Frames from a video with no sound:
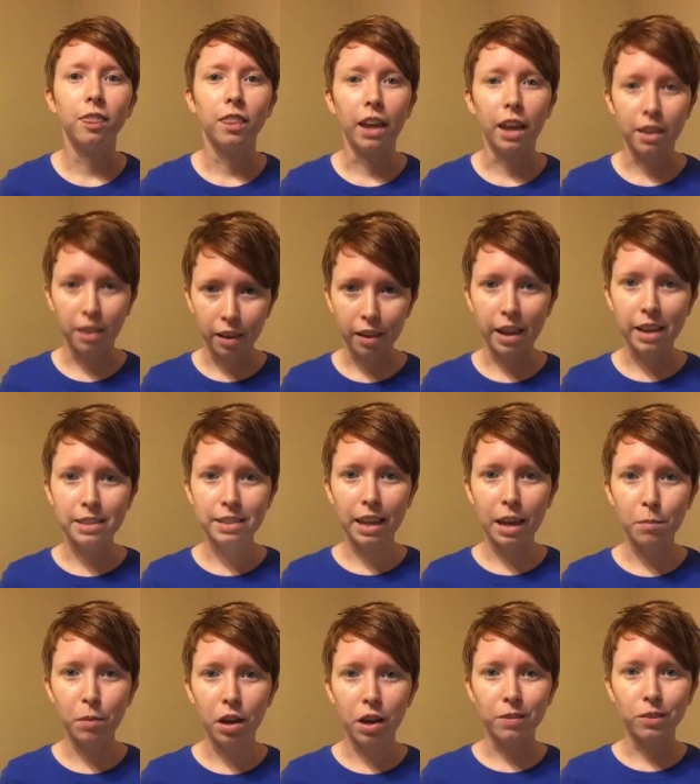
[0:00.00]
And the last
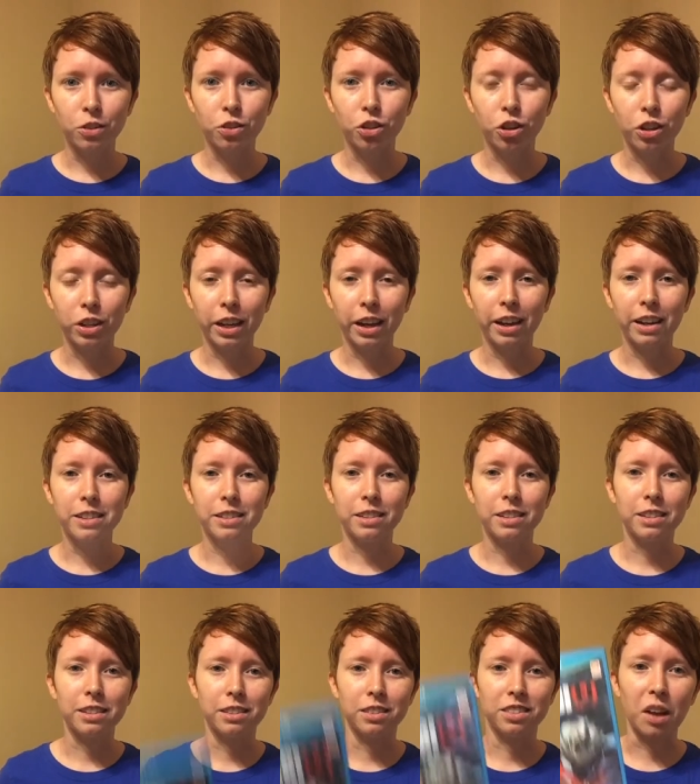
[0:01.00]
game I have to show you guys
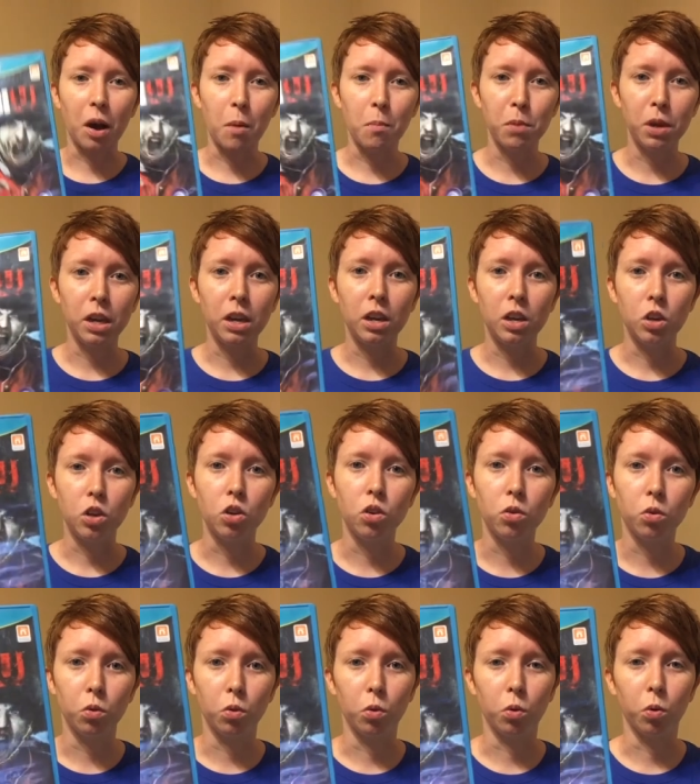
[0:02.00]
is Zombie
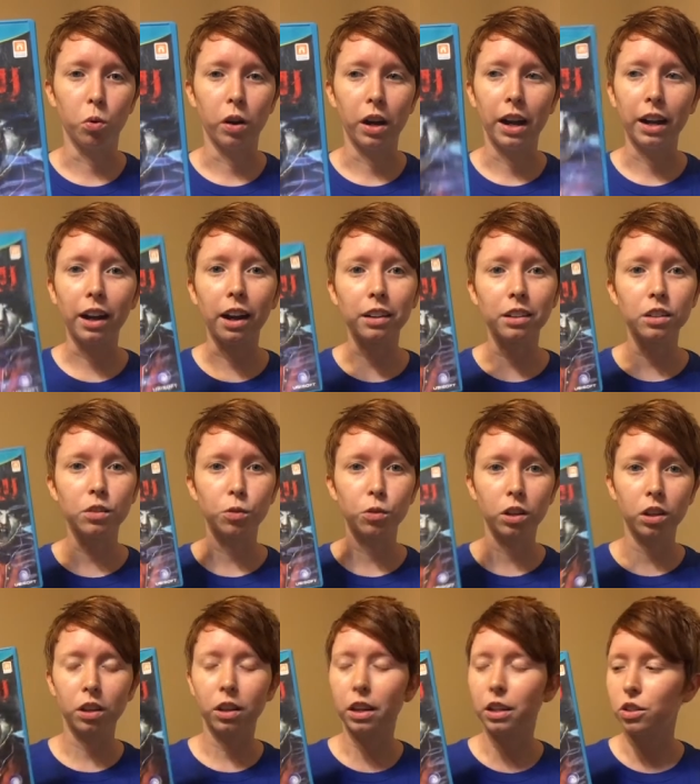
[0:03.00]
U. I got this for
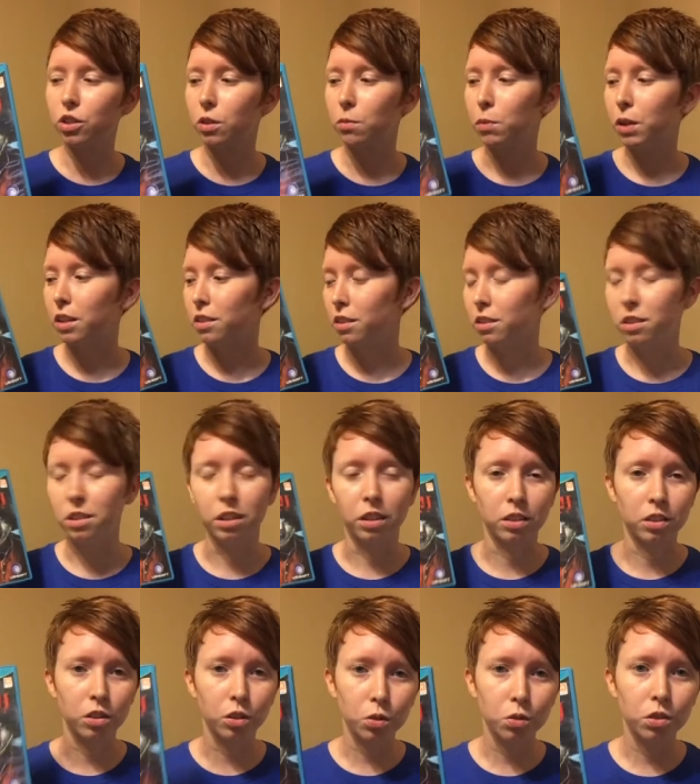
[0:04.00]
the collection because it's an
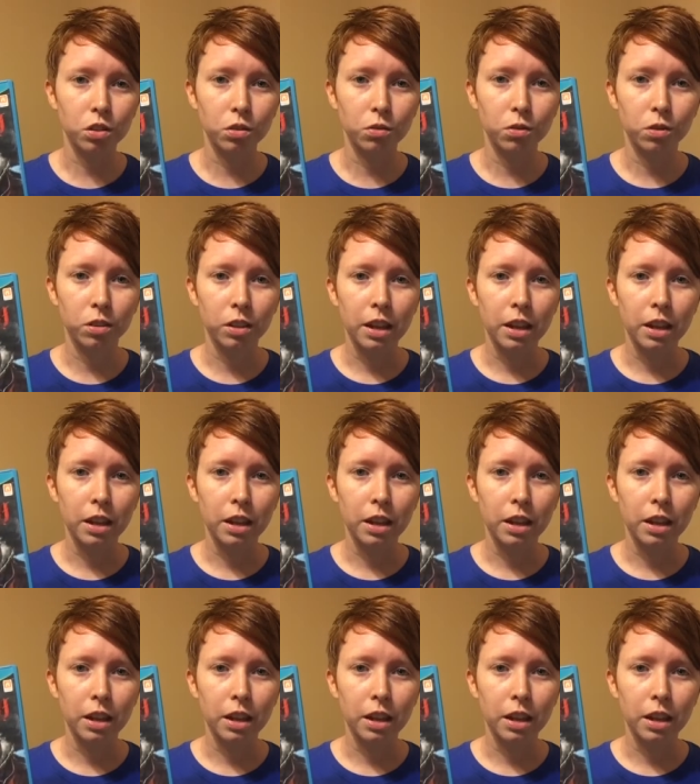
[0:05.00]
exclusive.